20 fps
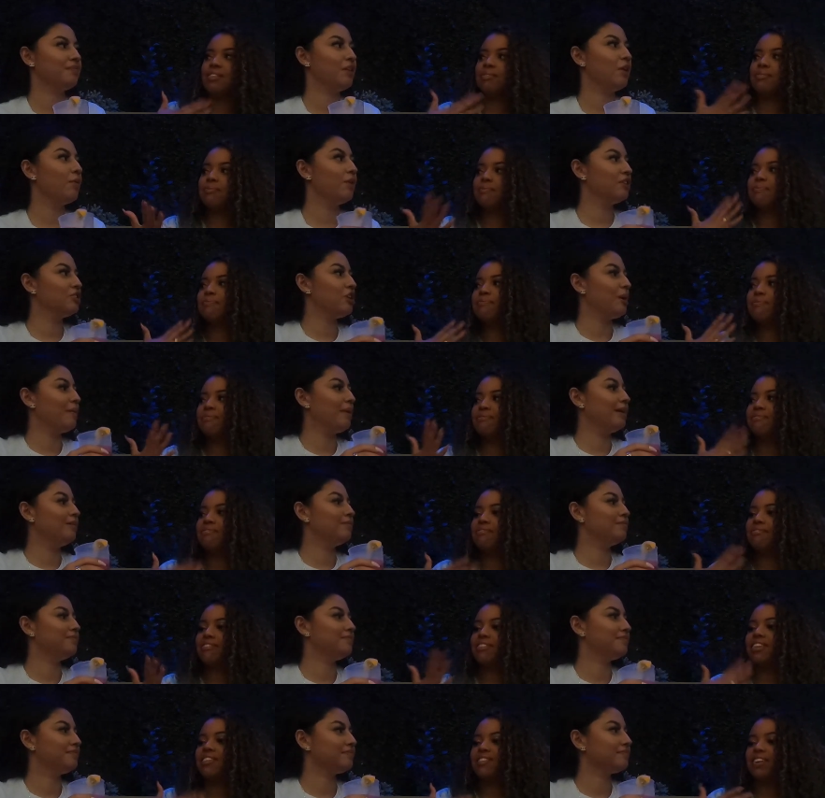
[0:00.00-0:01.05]
Speaker 1: You want to try mine?
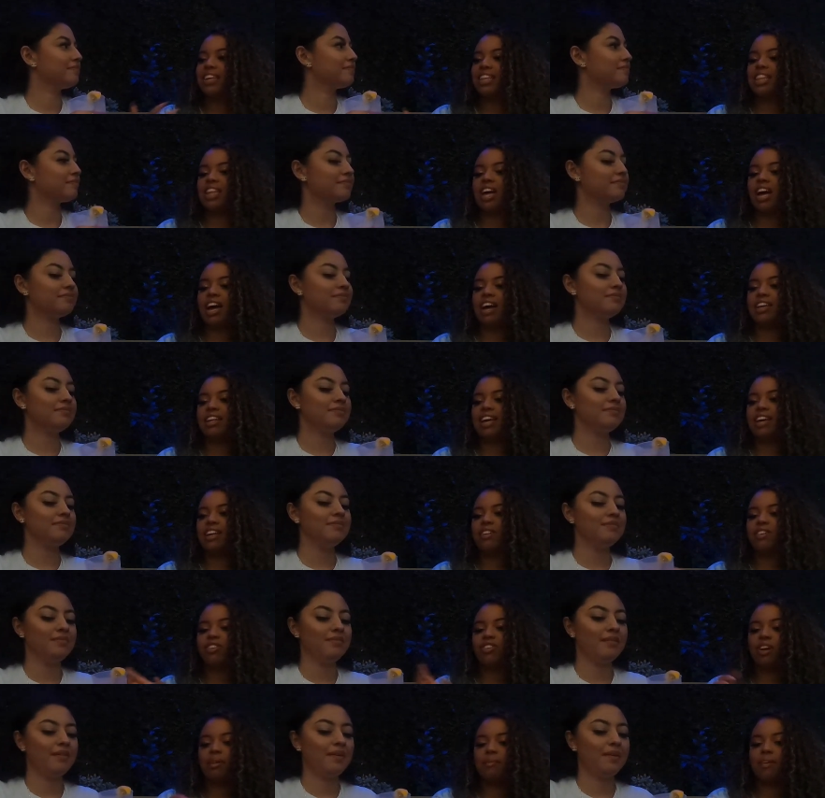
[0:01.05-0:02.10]
Speaker 2: Get a little hot. Yeah, you
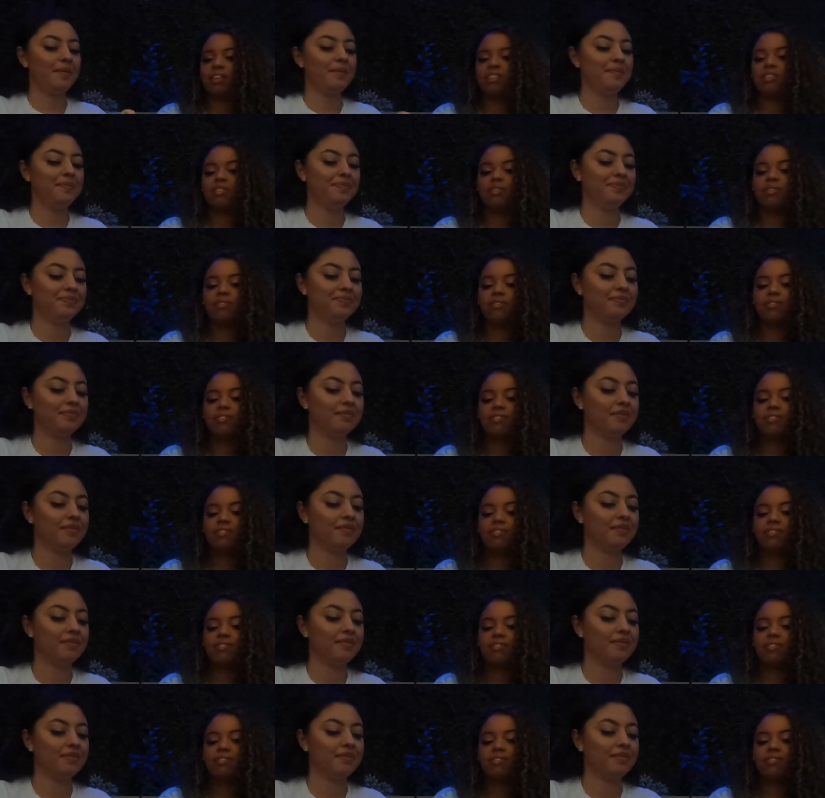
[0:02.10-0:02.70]
can try mine too. Wait,